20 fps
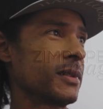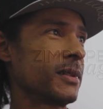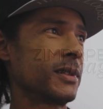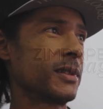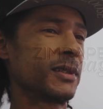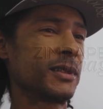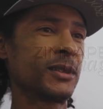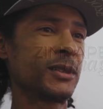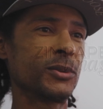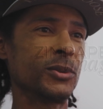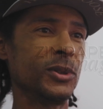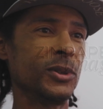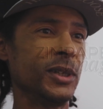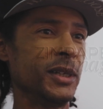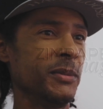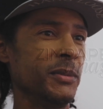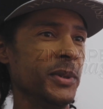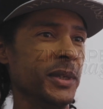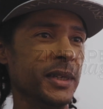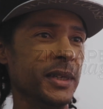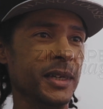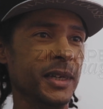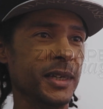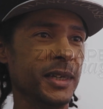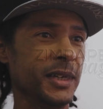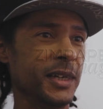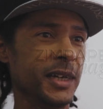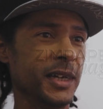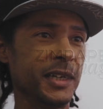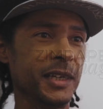screaming
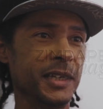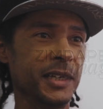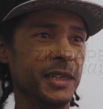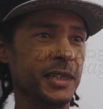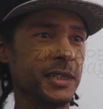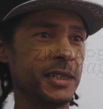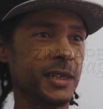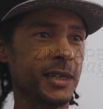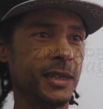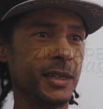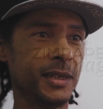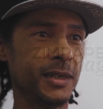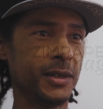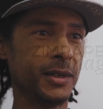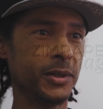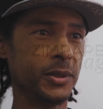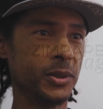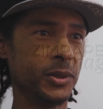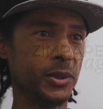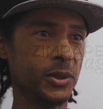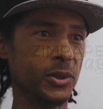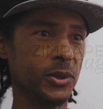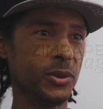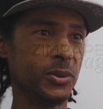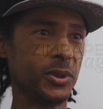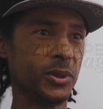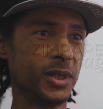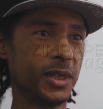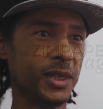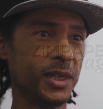and hugging each other, you
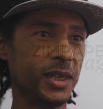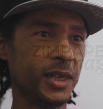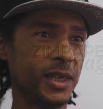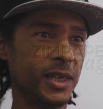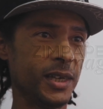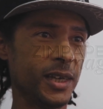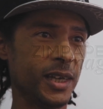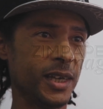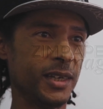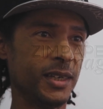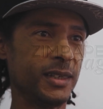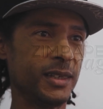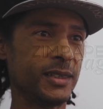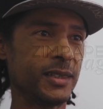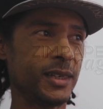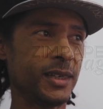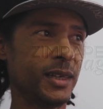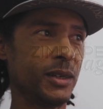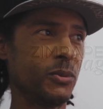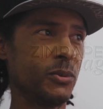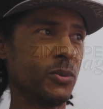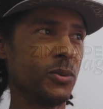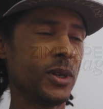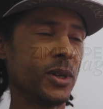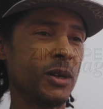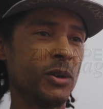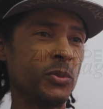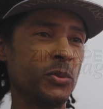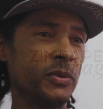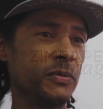know, and saying,
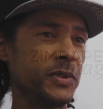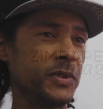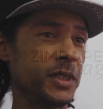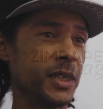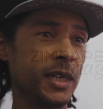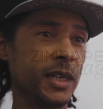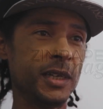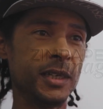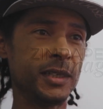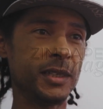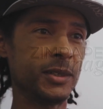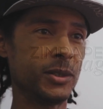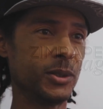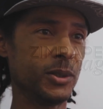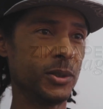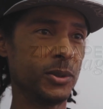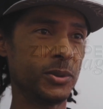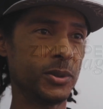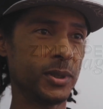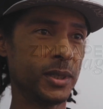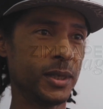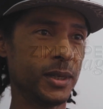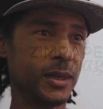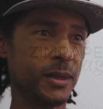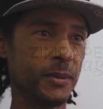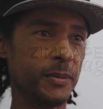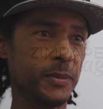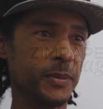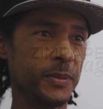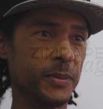wow, we've done it, you know.
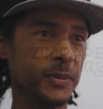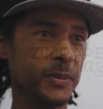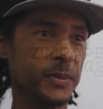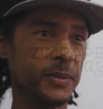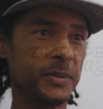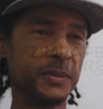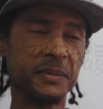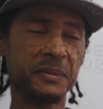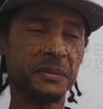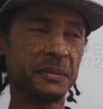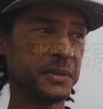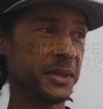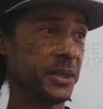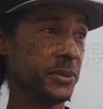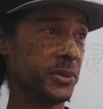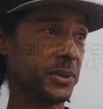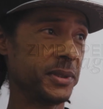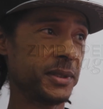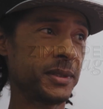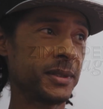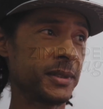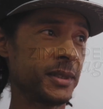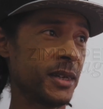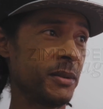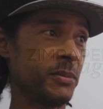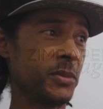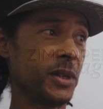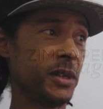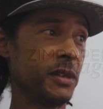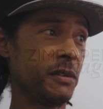It was
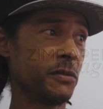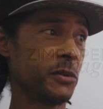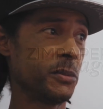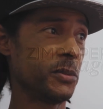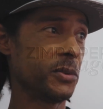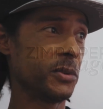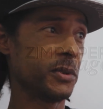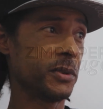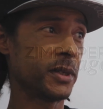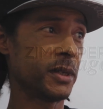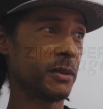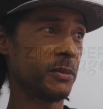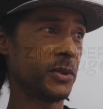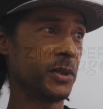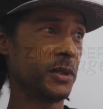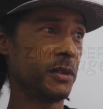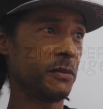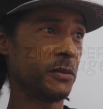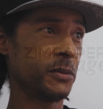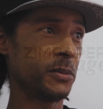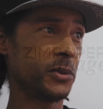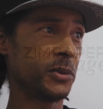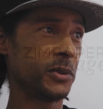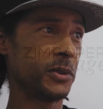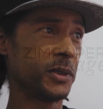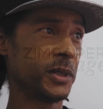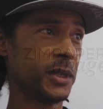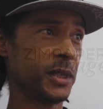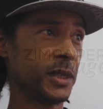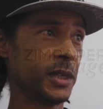unbelievable.
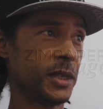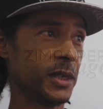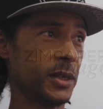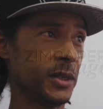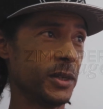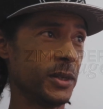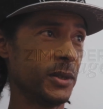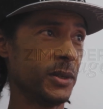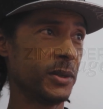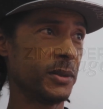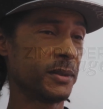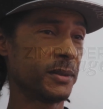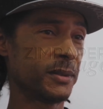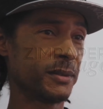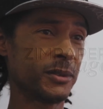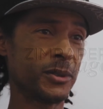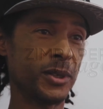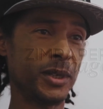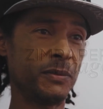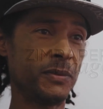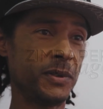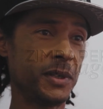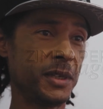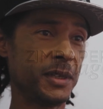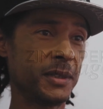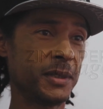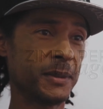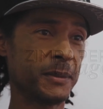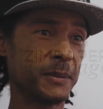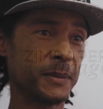Yeah, great feeling.